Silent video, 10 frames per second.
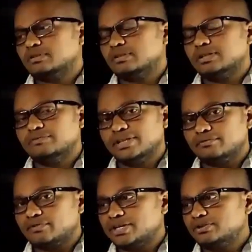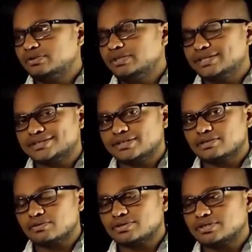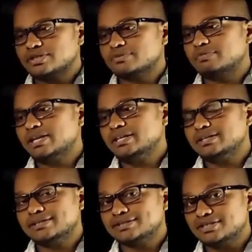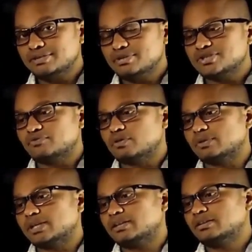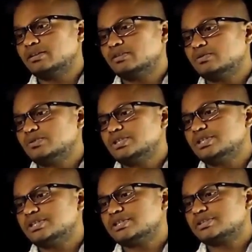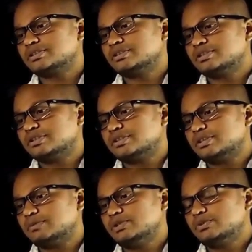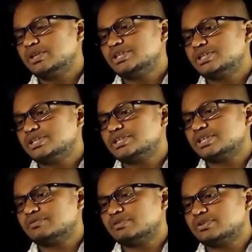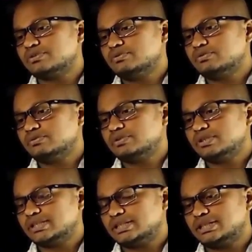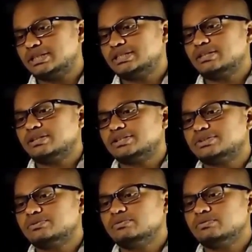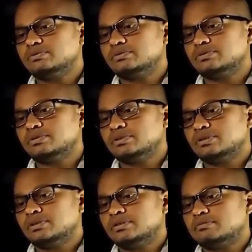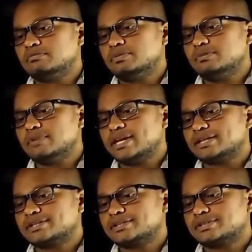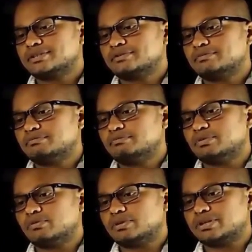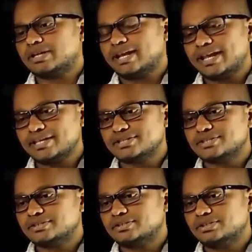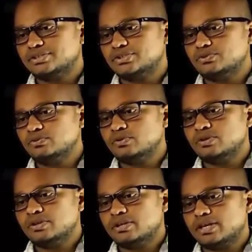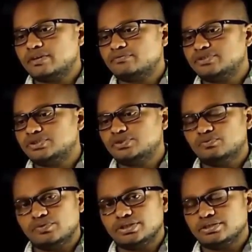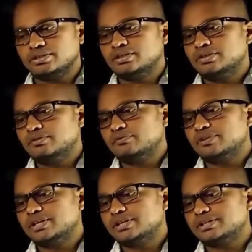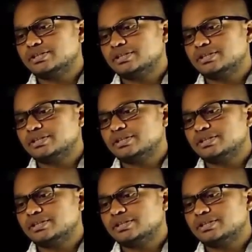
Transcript: And we can find out the hysteresis losses by Steinmetz formula, which is WH is equal to eta into B max power X into F into V, where